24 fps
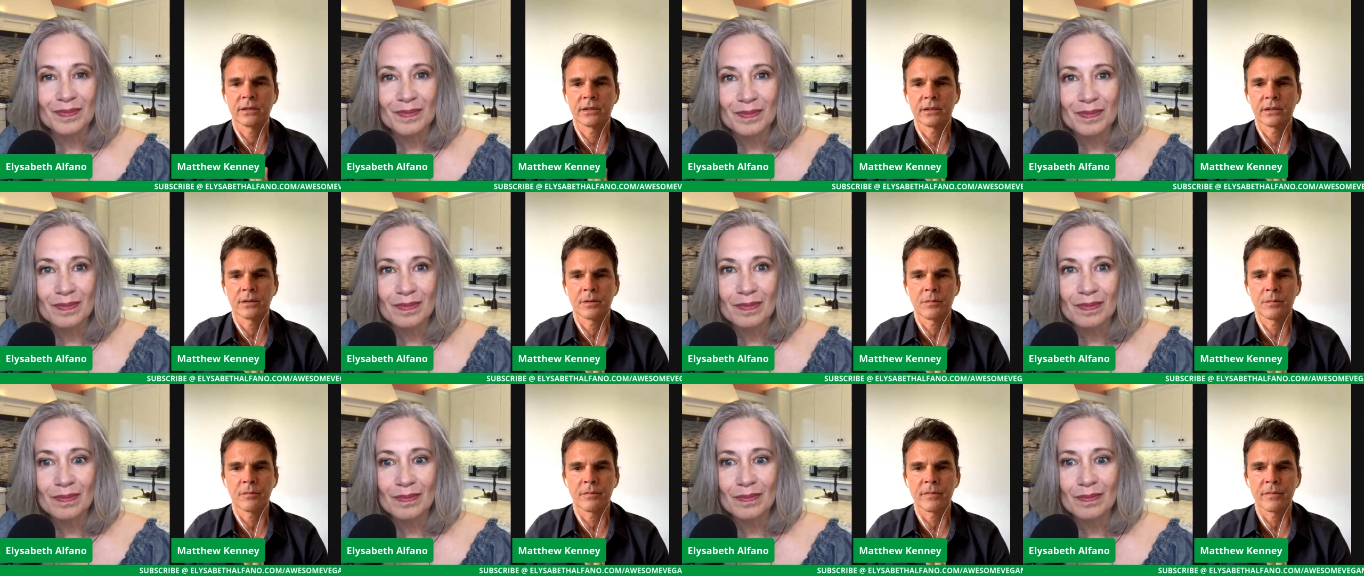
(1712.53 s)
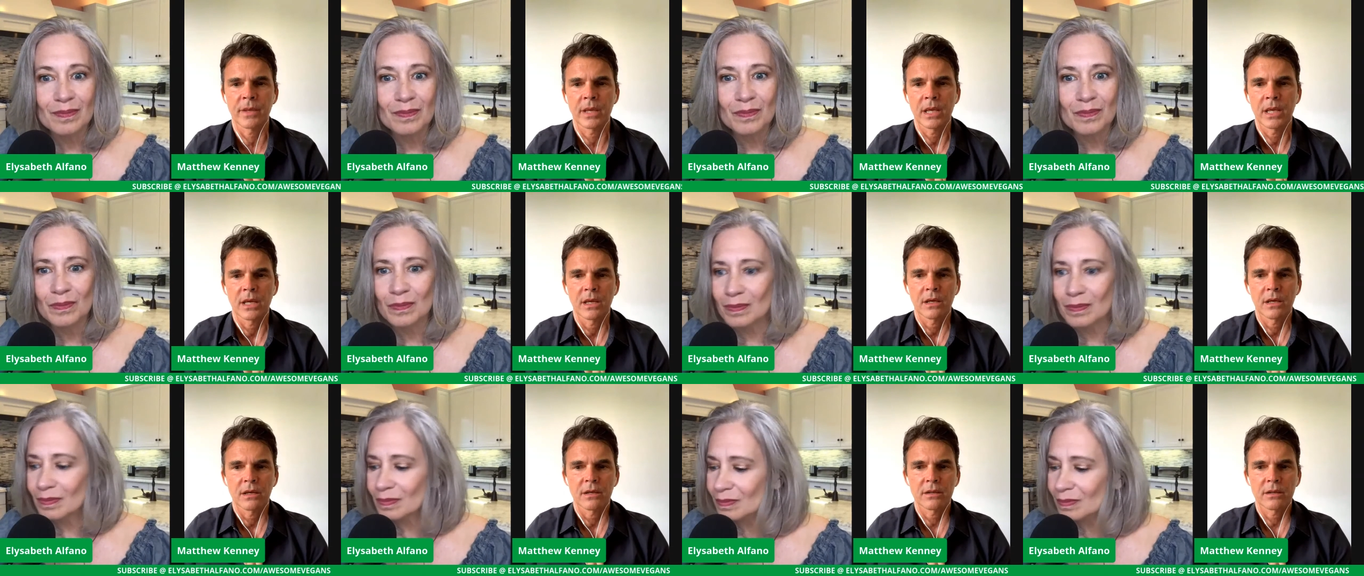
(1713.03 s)
Speaker 1: um,
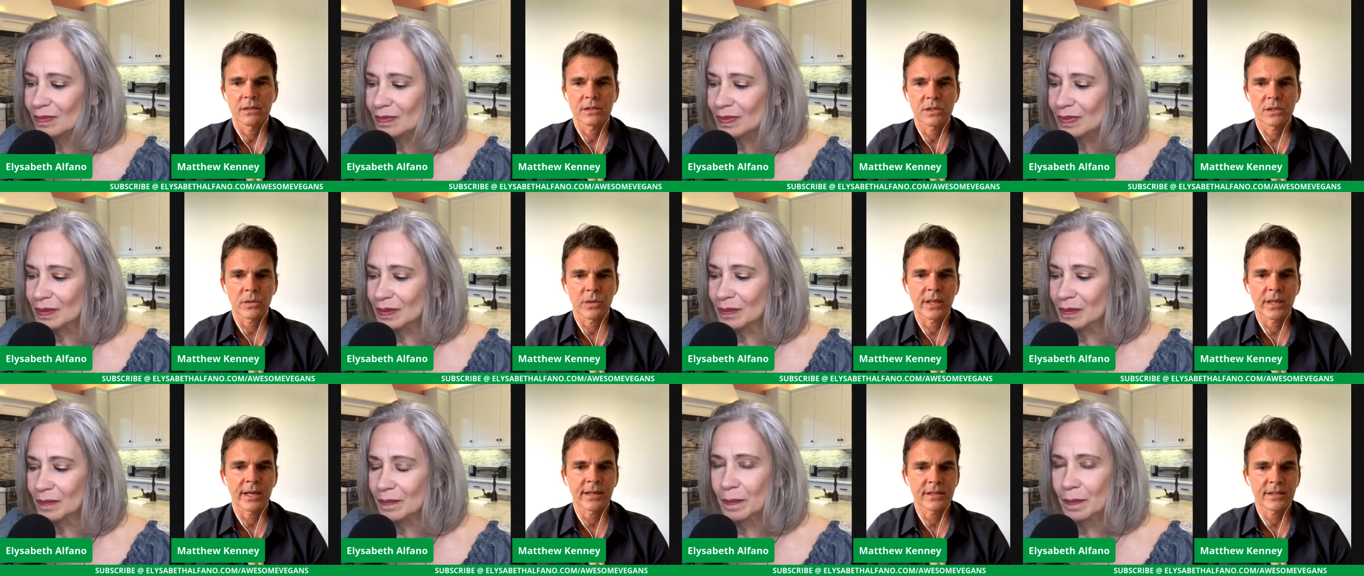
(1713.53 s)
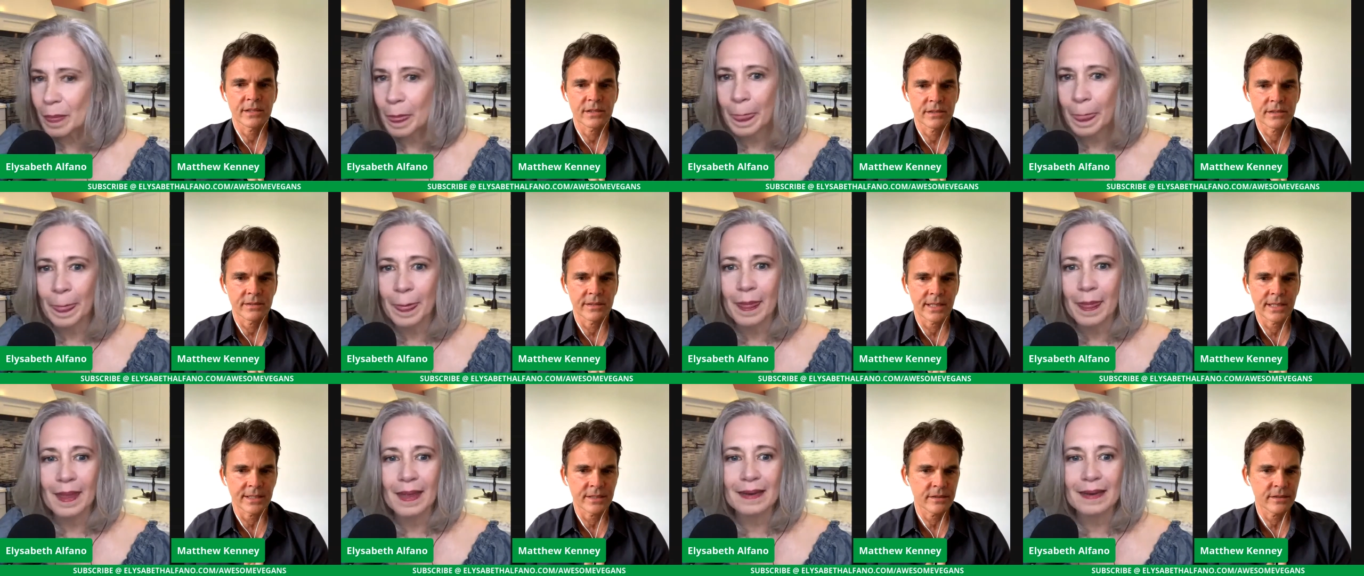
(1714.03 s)
so that's
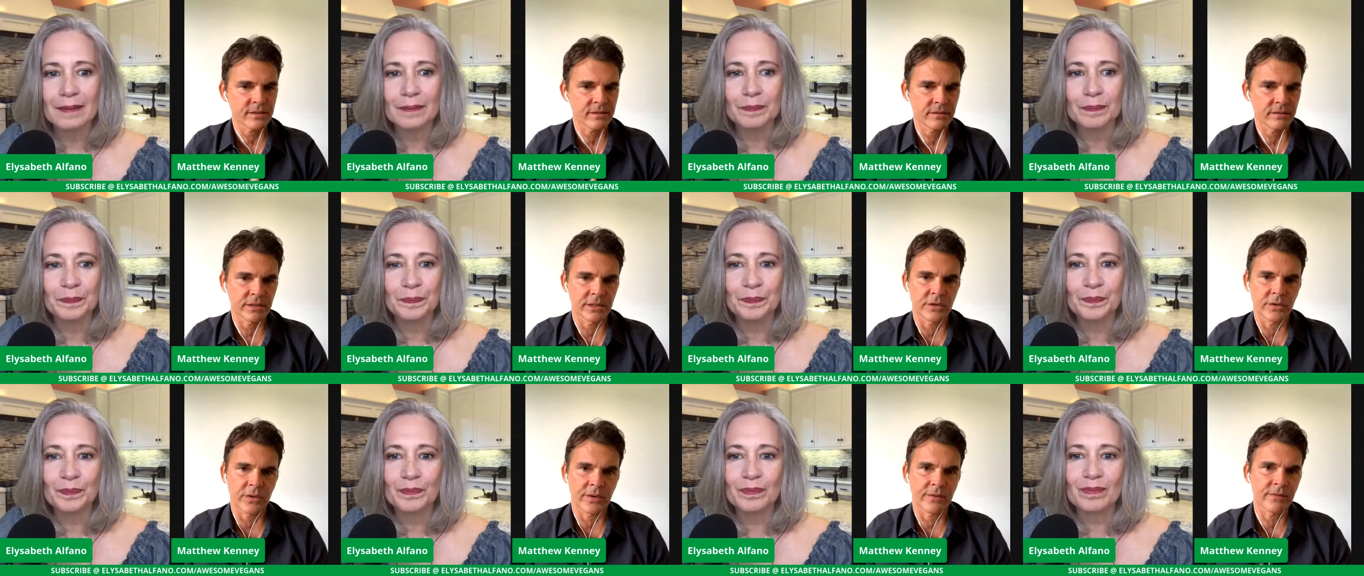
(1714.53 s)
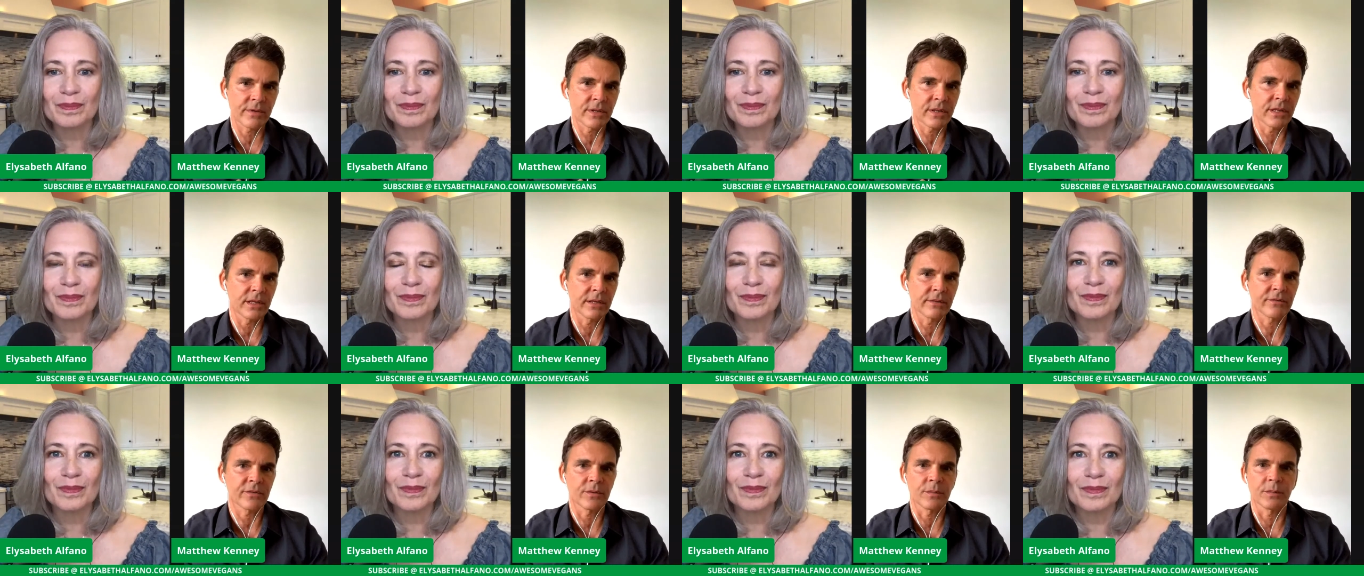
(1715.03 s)
that's you know
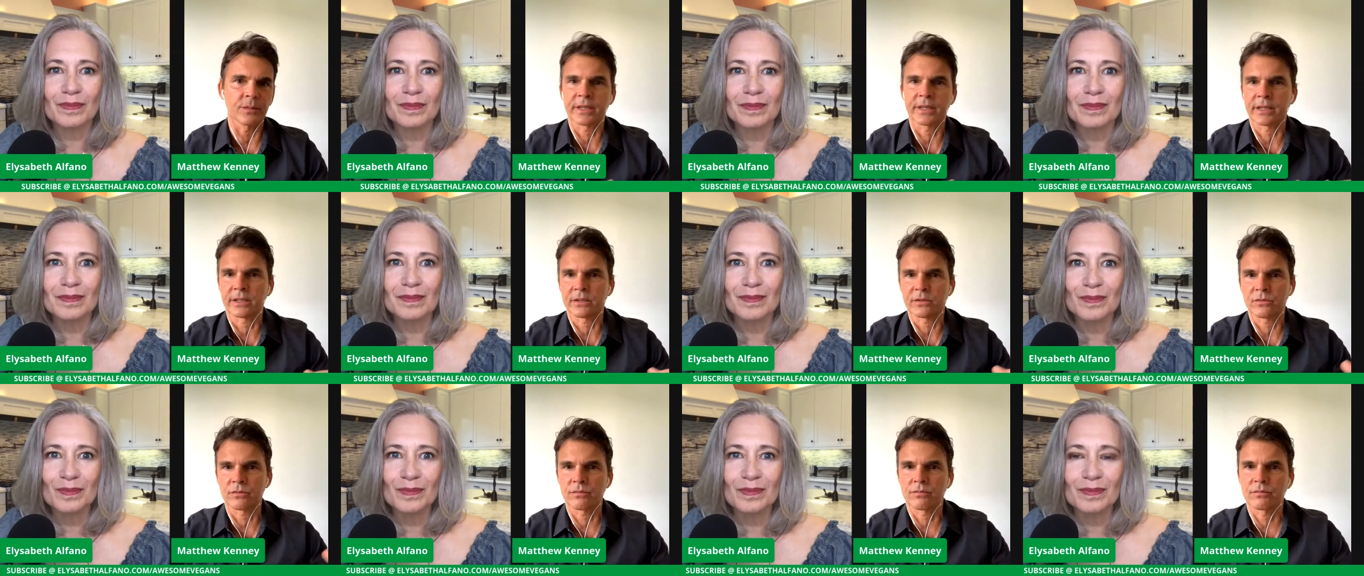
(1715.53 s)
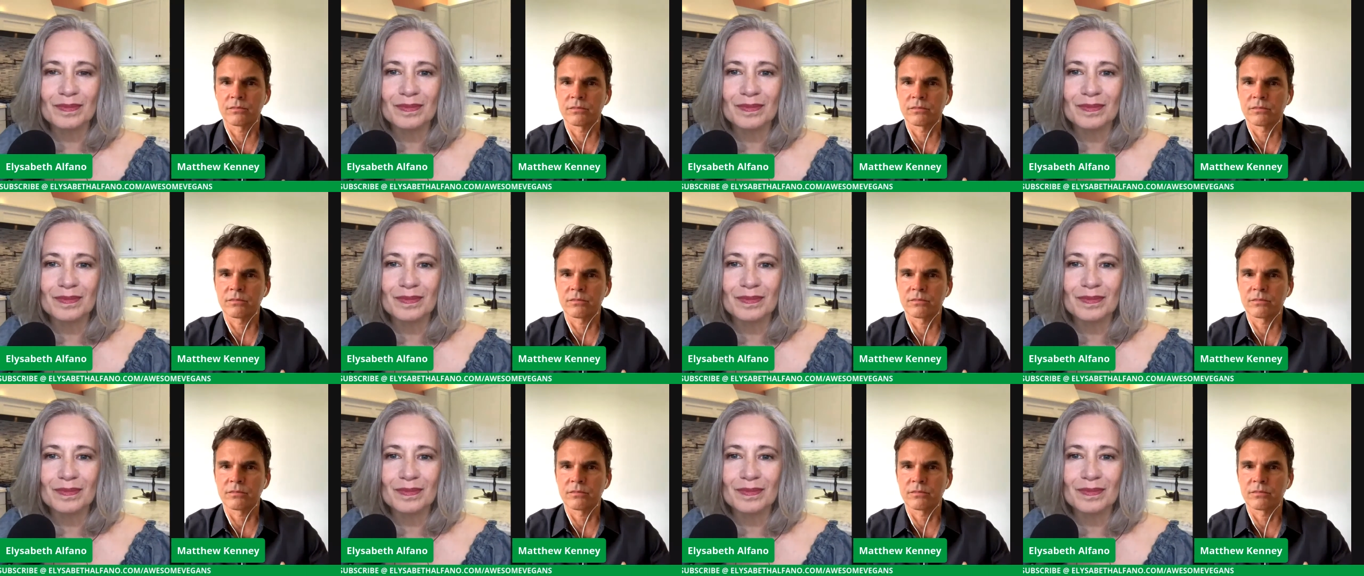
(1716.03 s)
everything from like a